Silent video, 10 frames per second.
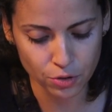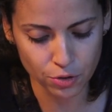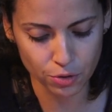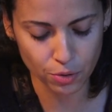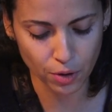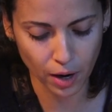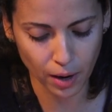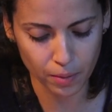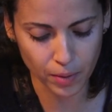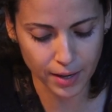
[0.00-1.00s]
to
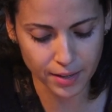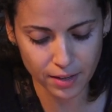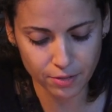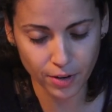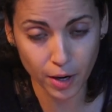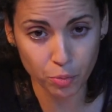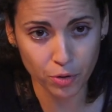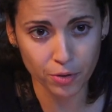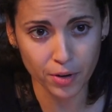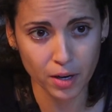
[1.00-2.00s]
identify
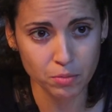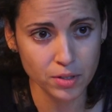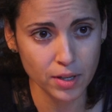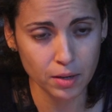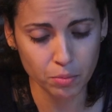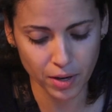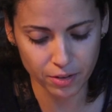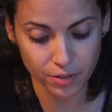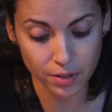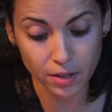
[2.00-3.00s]
programs that
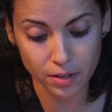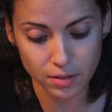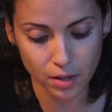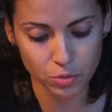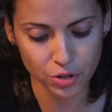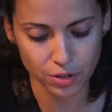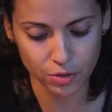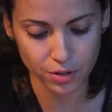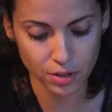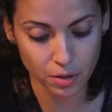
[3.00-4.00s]
benefit the consumption
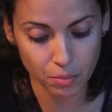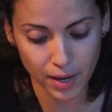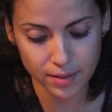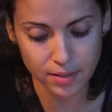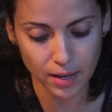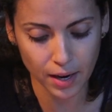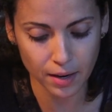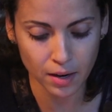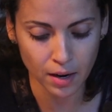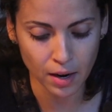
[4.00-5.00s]
or the demand side.